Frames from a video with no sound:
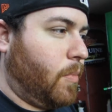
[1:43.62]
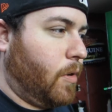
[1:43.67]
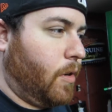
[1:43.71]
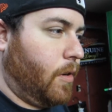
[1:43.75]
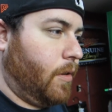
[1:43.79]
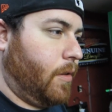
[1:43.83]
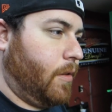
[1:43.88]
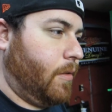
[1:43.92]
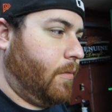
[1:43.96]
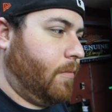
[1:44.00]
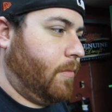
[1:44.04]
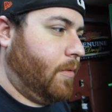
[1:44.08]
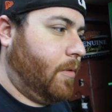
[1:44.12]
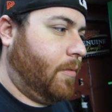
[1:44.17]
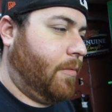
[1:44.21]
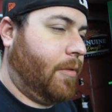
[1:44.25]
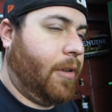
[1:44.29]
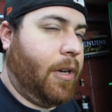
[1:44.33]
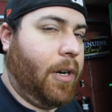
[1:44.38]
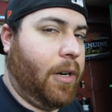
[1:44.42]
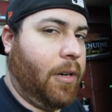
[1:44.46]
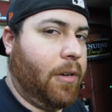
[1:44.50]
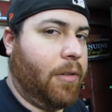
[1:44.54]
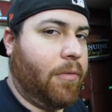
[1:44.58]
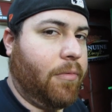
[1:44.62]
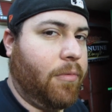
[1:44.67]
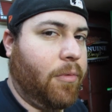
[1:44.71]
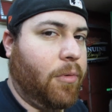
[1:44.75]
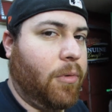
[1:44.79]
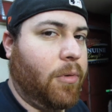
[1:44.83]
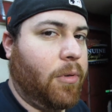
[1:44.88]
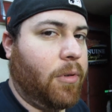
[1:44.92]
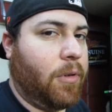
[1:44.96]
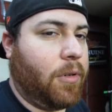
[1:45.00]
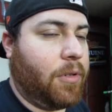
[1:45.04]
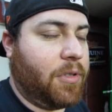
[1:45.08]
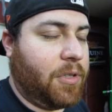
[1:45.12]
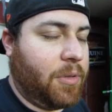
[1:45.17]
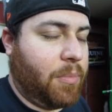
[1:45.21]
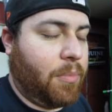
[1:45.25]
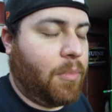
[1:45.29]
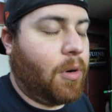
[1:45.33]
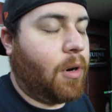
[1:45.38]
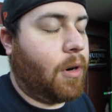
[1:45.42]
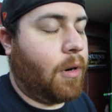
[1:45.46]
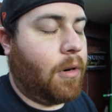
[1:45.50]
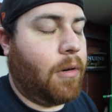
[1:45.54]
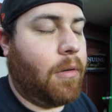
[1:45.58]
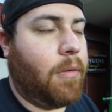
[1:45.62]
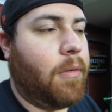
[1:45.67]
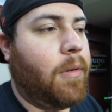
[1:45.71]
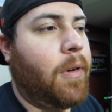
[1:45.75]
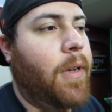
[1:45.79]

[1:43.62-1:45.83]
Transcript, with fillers: part of the, the vlog for tomorrow.